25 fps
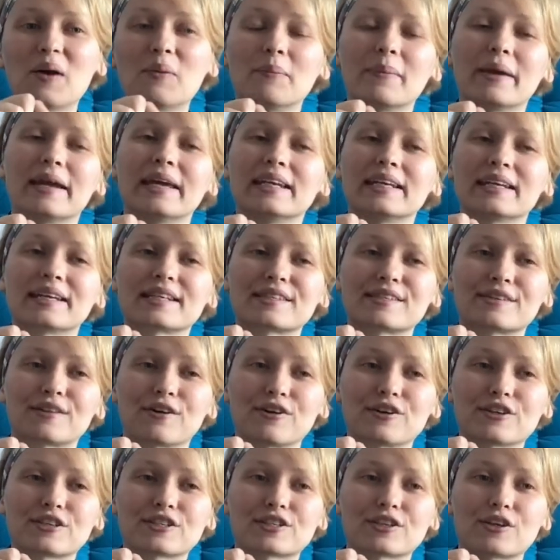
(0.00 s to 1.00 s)
mania
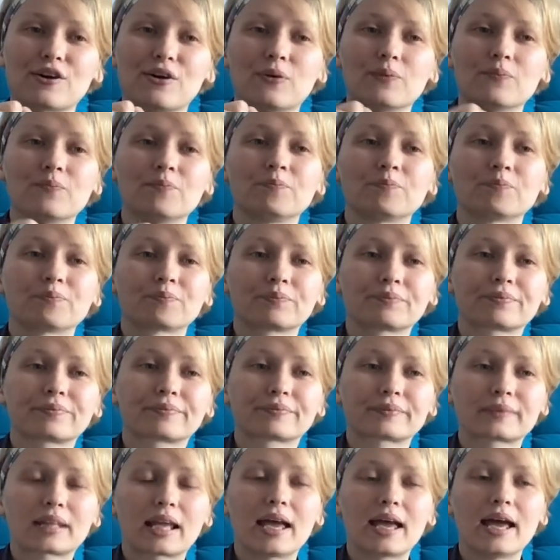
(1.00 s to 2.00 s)
stars. So,
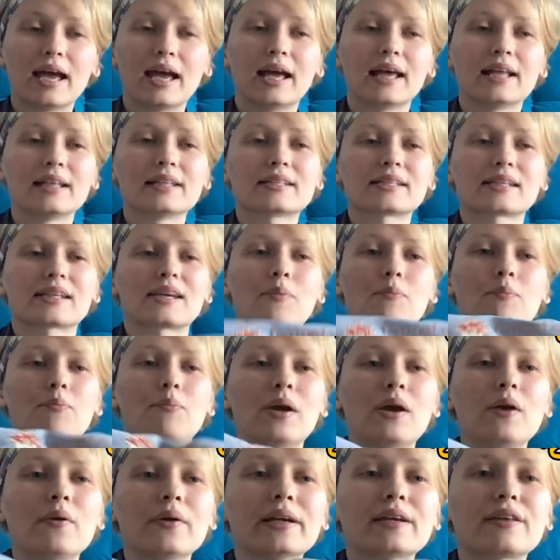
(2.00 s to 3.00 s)
and
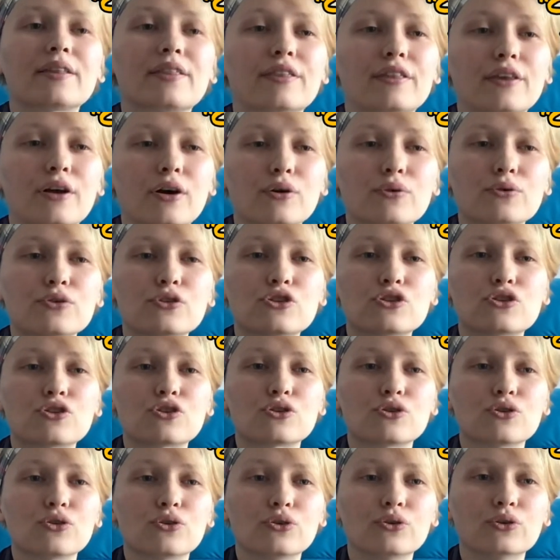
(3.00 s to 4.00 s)
comparing those
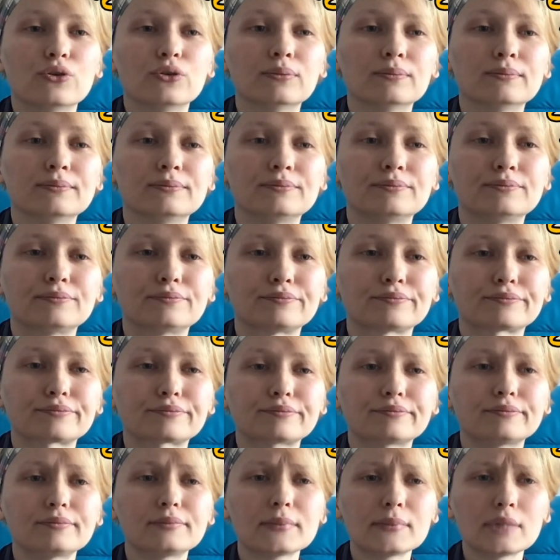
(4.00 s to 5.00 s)
two,
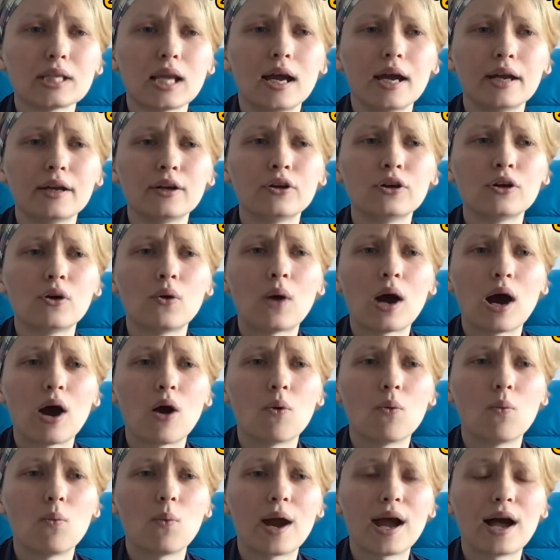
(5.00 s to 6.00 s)
I don't know how
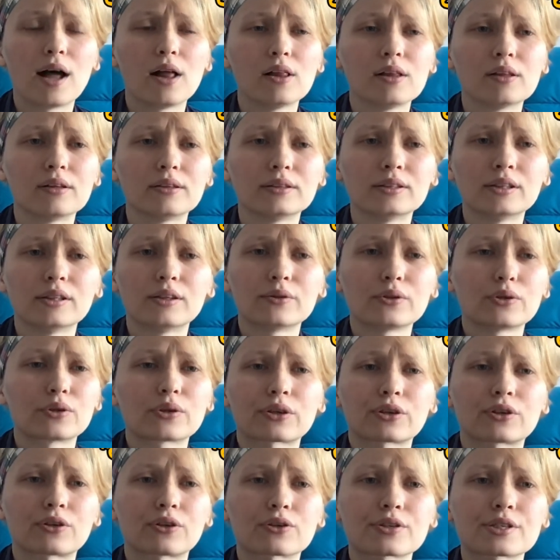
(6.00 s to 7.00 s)
well, no, you
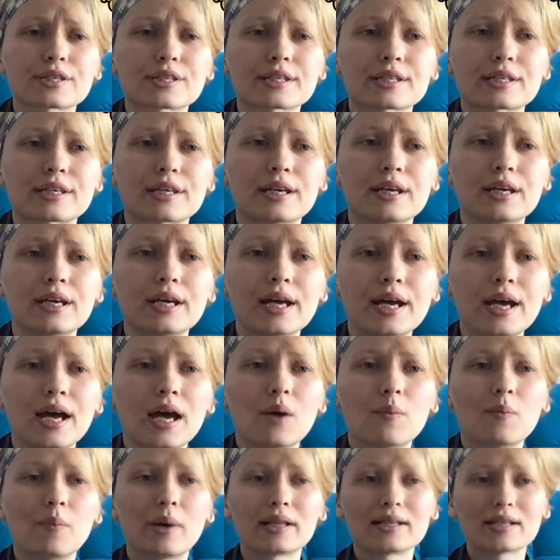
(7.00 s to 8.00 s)
cannot see.
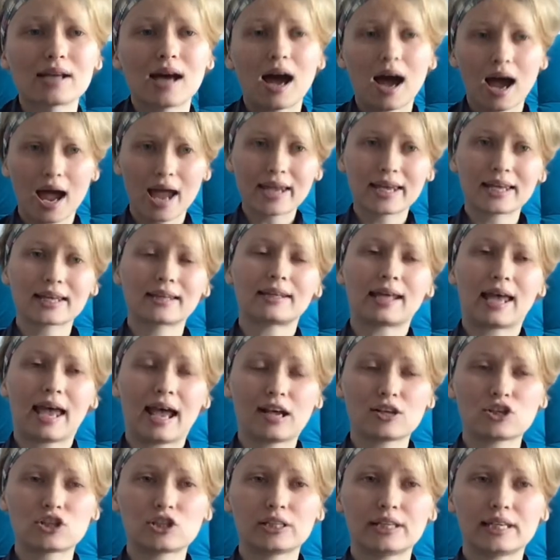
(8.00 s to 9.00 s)
But I can
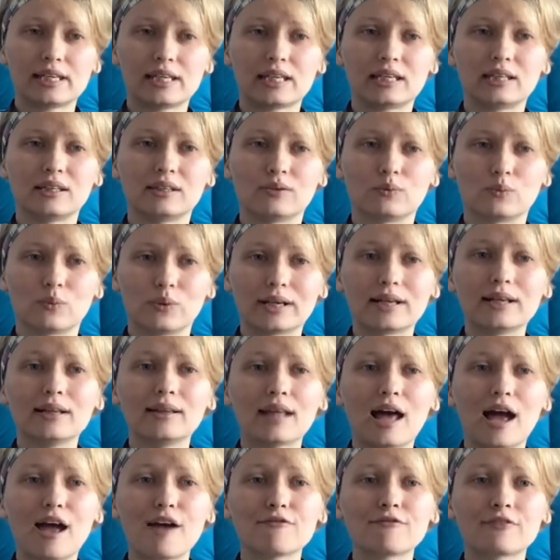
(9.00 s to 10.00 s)
actually, in real
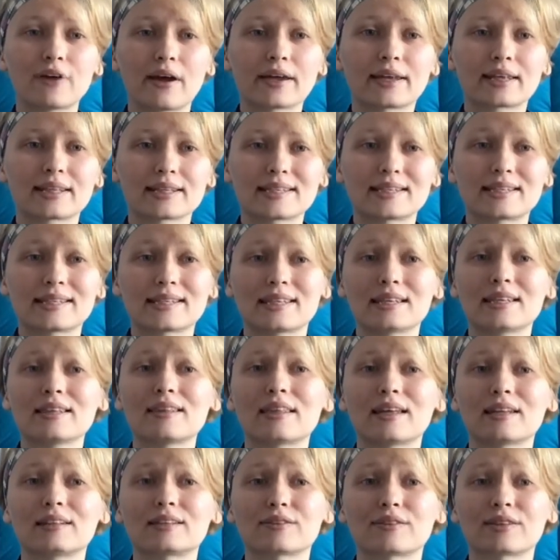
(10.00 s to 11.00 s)
life, I can see
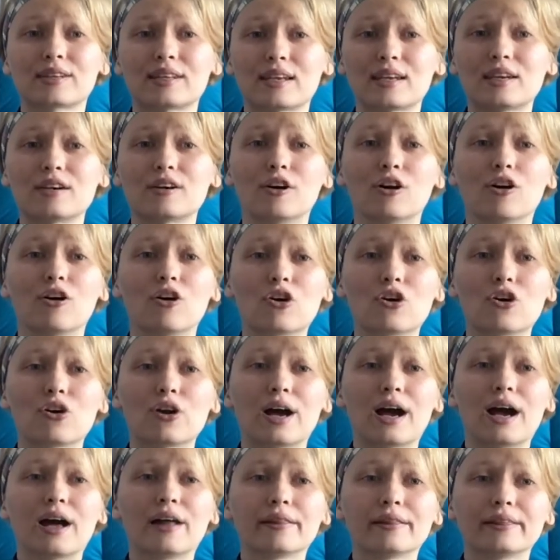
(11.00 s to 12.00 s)
that they are
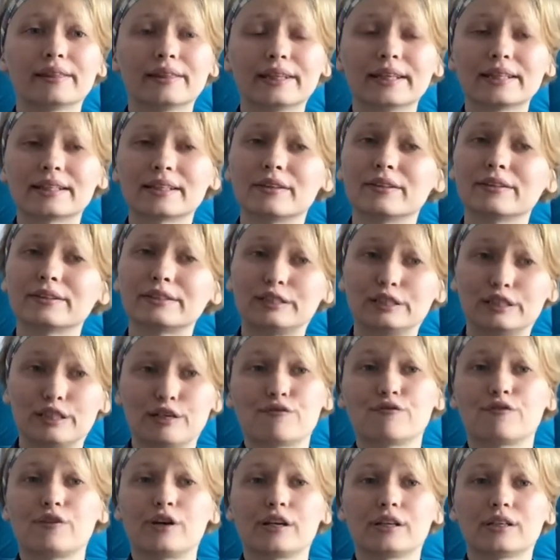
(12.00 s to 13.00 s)
a little
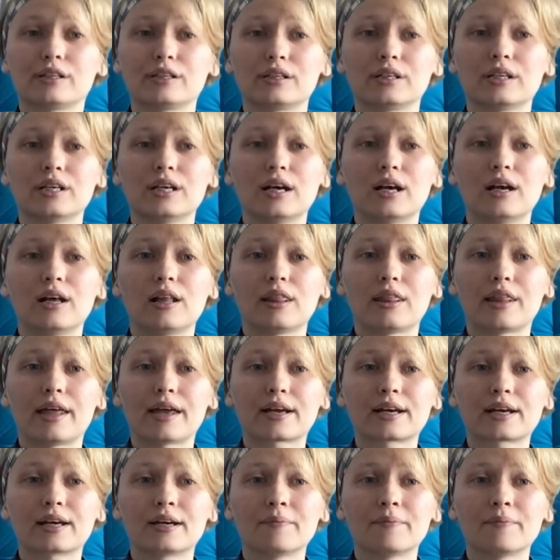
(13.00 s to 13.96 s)
different. Like,